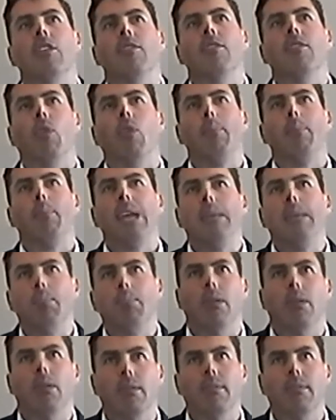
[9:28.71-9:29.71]
for the
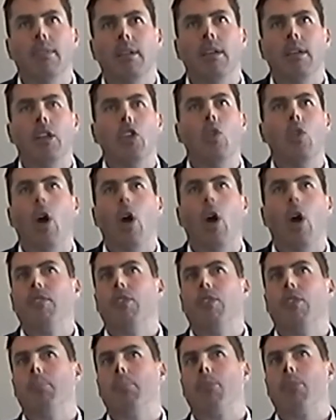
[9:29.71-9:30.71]
people, not for
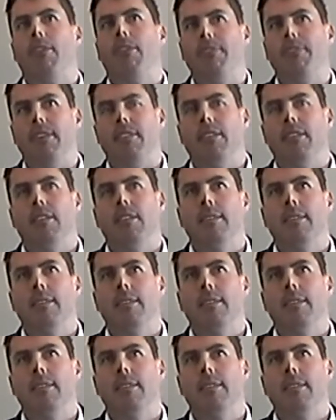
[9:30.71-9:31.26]
the profit.